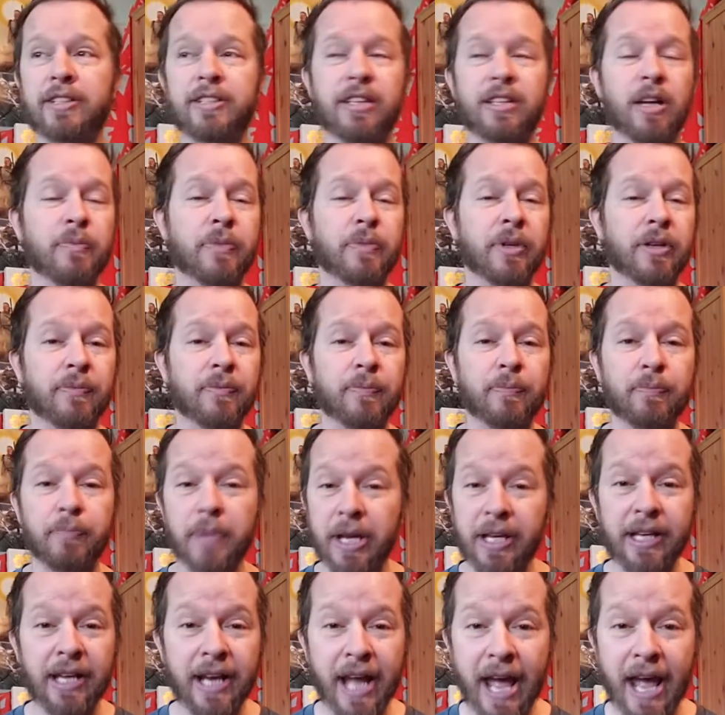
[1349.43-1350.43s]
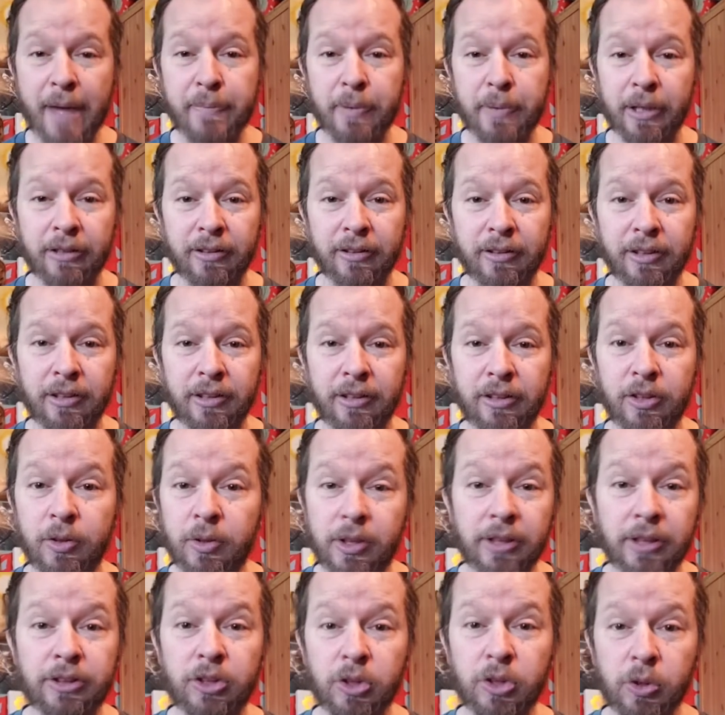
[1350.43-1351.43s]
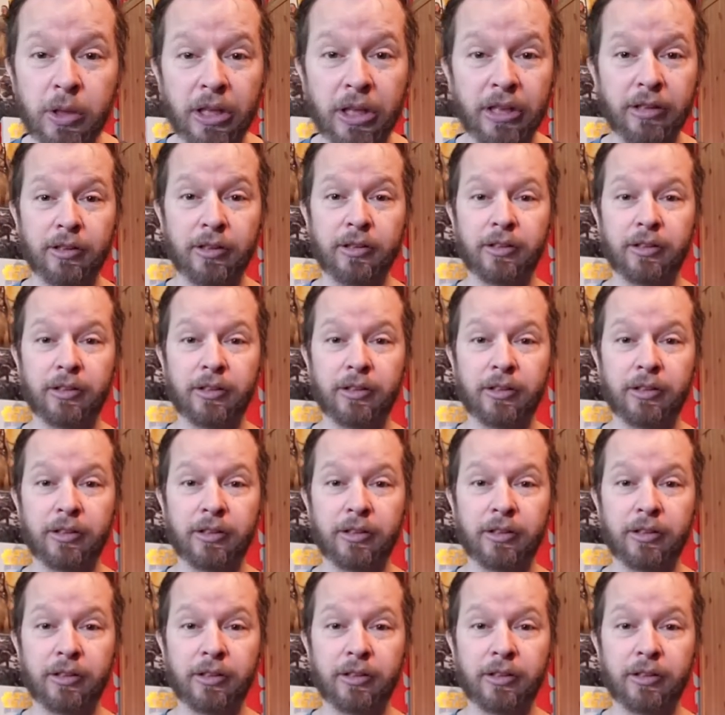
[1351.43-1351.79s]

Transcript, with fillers: something, make it happen. You can do it.